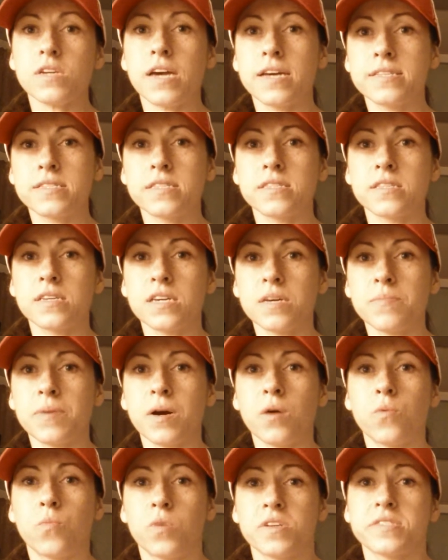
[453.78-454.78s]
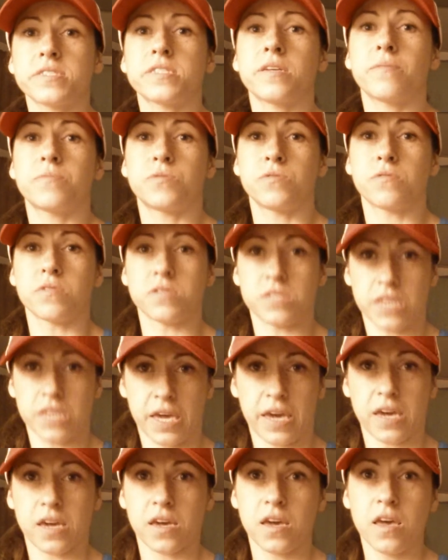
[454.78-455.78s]
And think about what steps you can
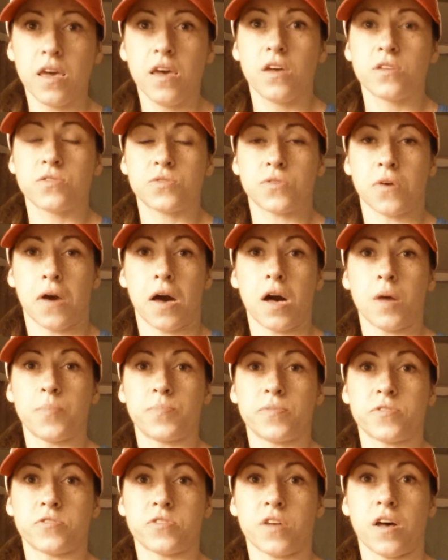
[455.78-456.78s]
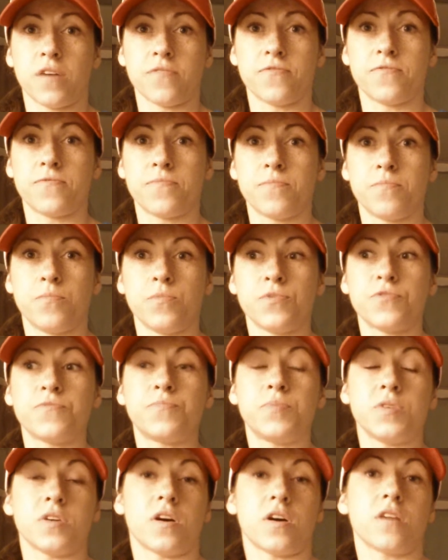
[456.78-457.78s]
take to help yourself
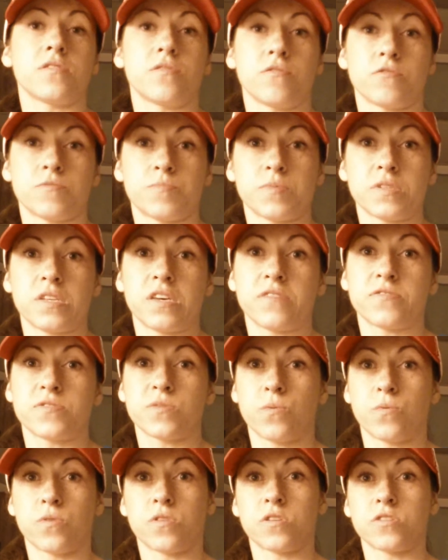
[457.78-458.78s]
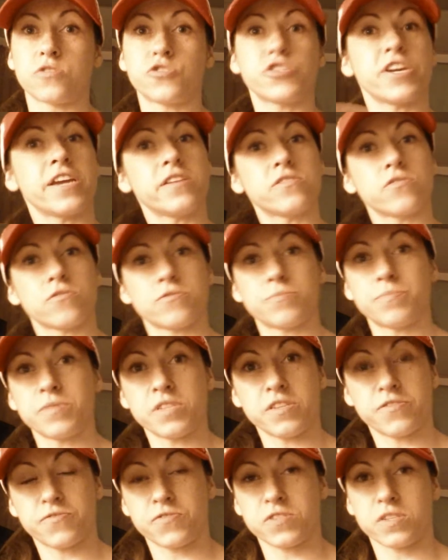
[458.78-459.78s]
move beyond those beliefs or change those
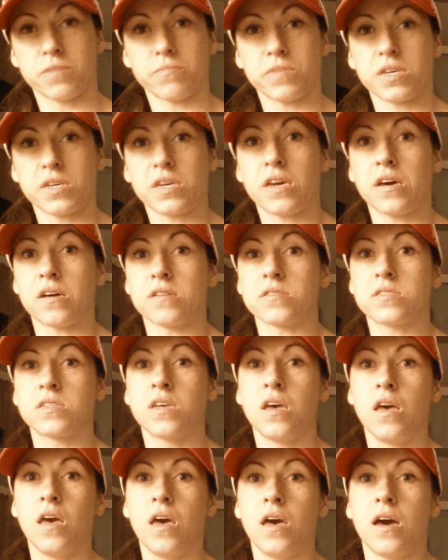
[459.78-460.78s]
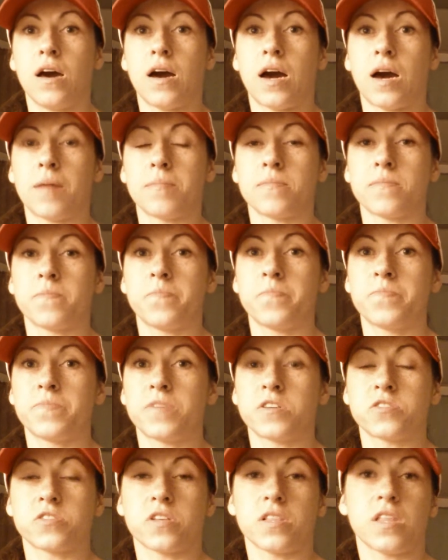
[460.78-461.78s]
beliefs for something else.
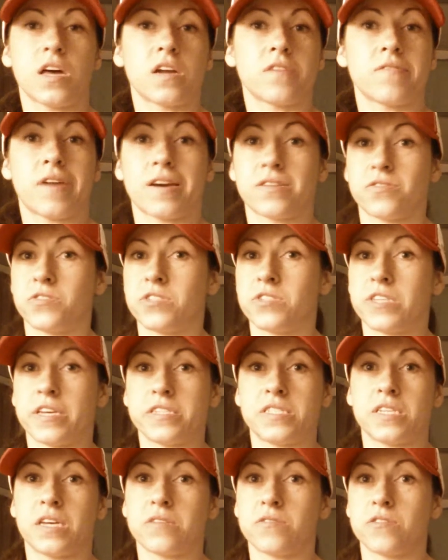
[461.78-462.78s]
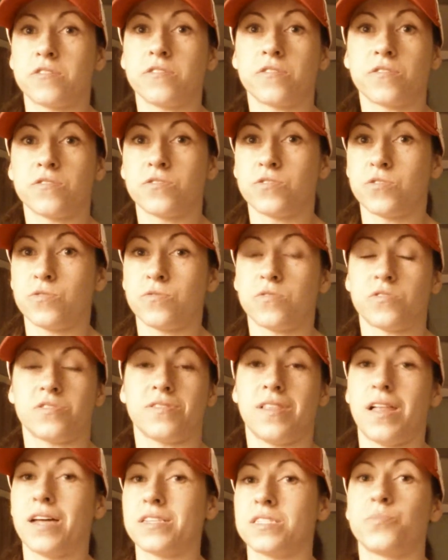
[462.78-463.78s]
There's a lot of exercises out there you can do. There's
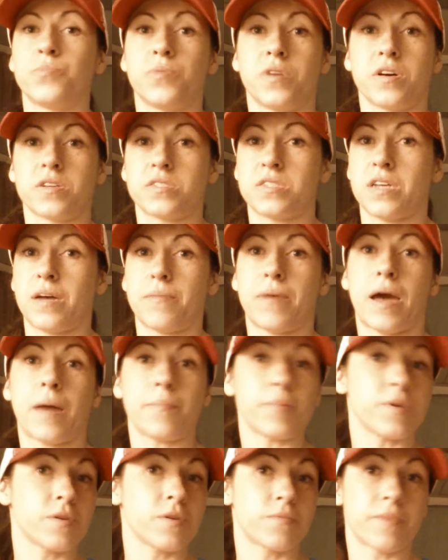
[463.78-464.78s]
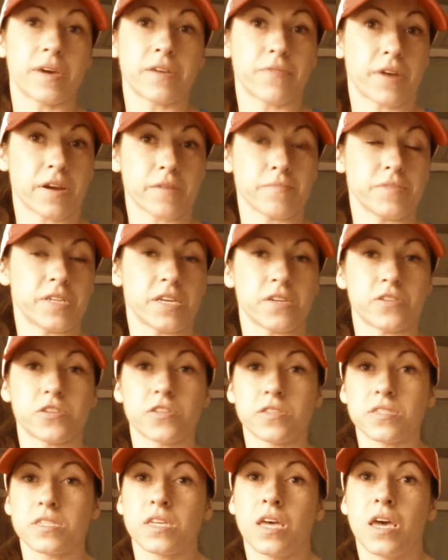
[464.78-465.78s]
lots of books. I'm happy to make
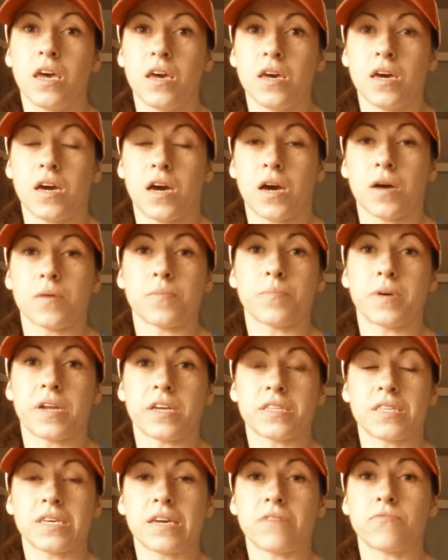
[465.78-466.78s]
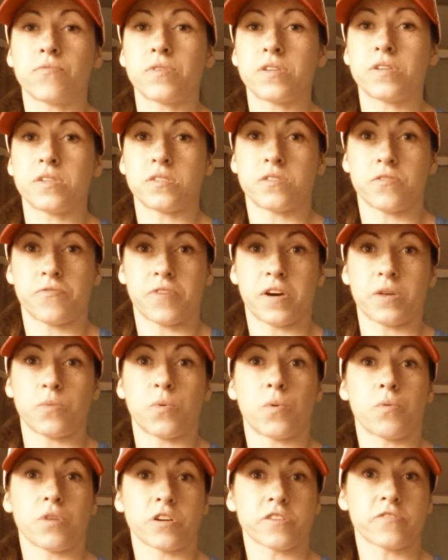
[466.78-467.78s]
recommendations, but I think everyone needs to find
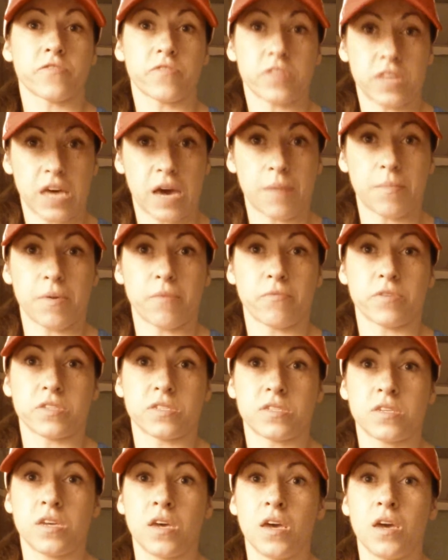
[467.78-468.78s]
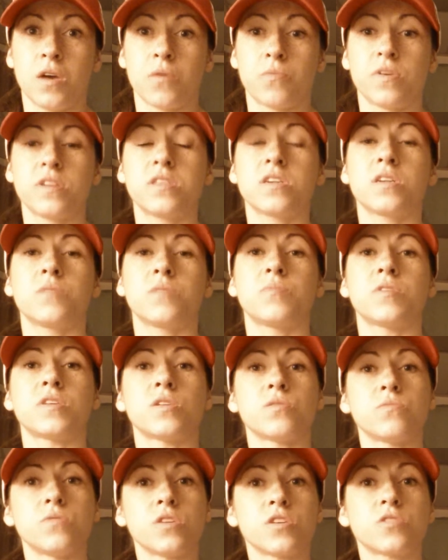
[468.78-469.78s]
what works for them and what's really going to be
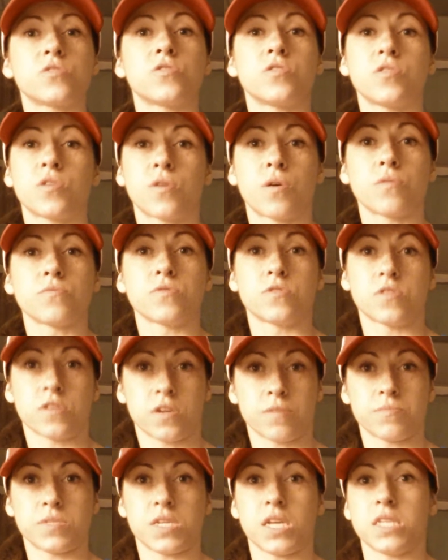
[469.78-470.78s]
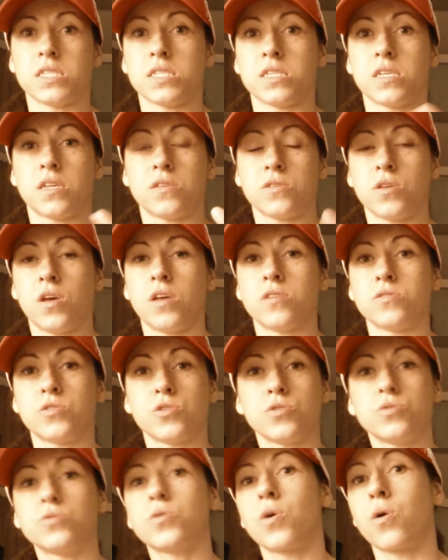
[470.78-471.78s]
unique to your own circumstances and
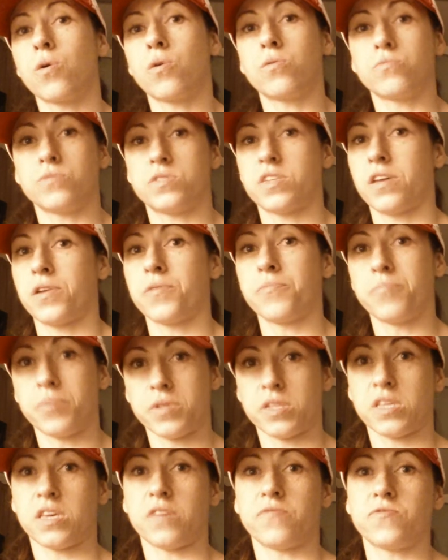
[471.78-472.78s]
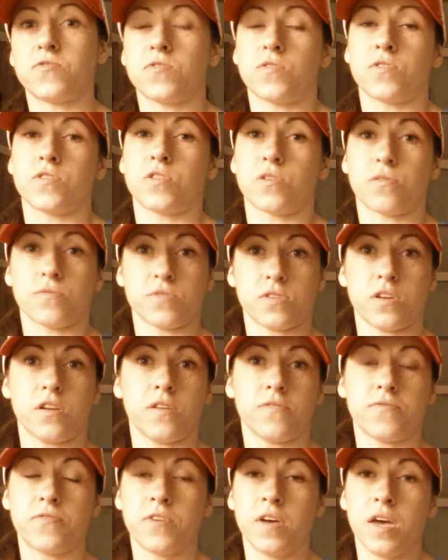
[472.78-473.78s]
to your own set of beliefs or your own set
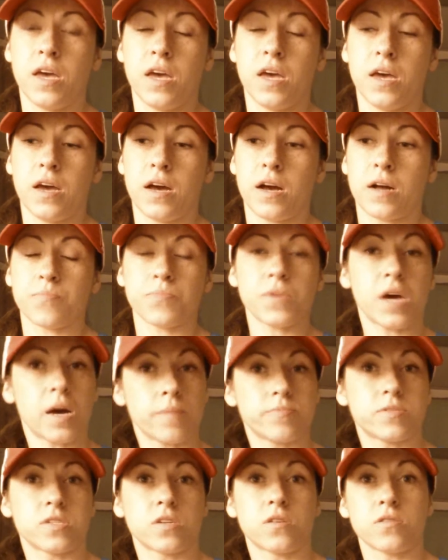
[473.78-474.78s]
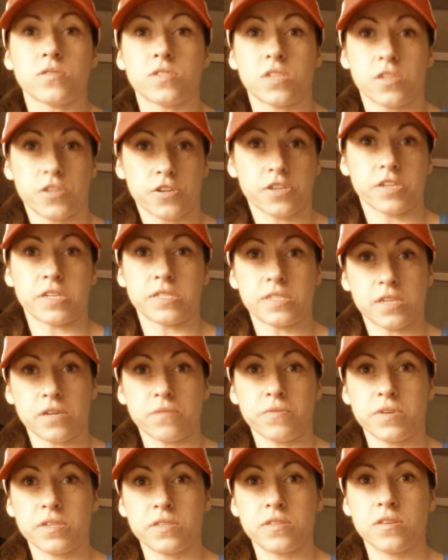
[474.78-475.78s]
of obstacles that you're going to
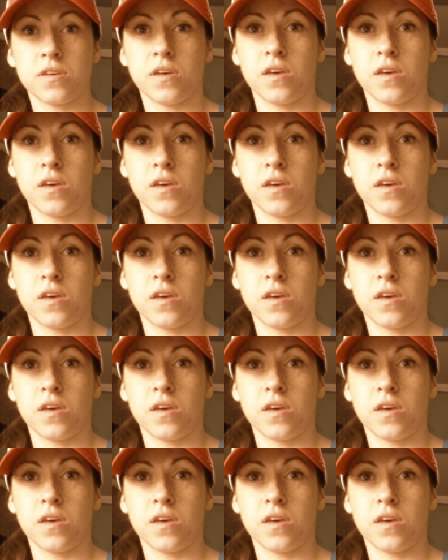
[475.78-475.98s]
deal with.